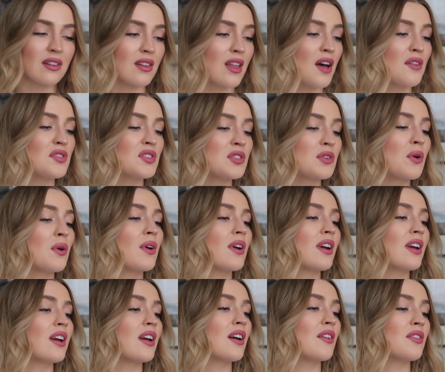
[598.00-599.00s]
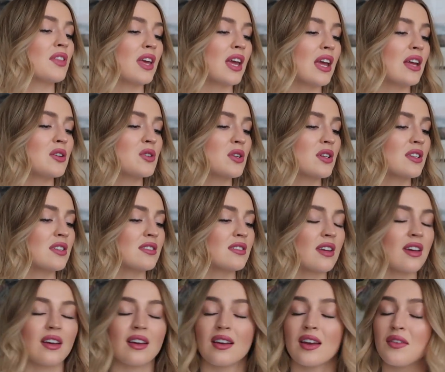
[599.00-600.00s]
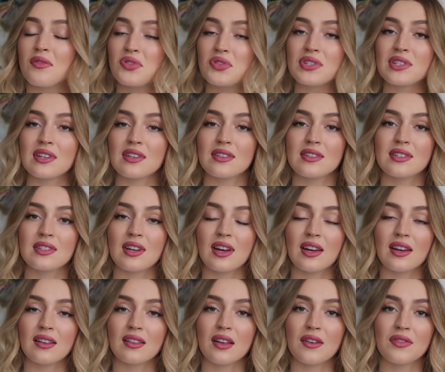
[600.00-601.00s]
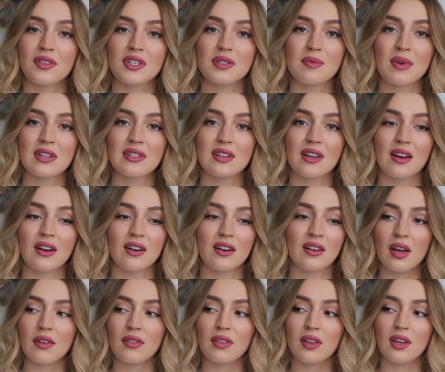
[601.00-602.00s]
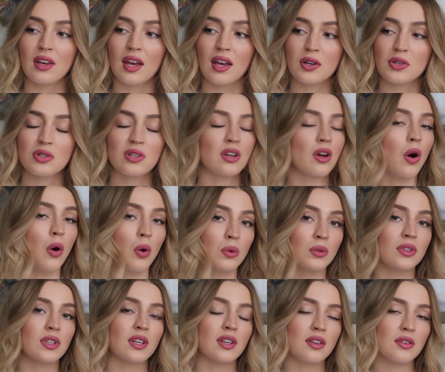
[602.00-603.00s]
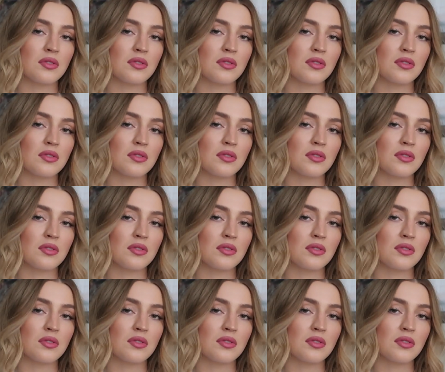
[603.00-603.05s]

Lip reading: a love story of the ages ever since. I love this mascara. I think I actually only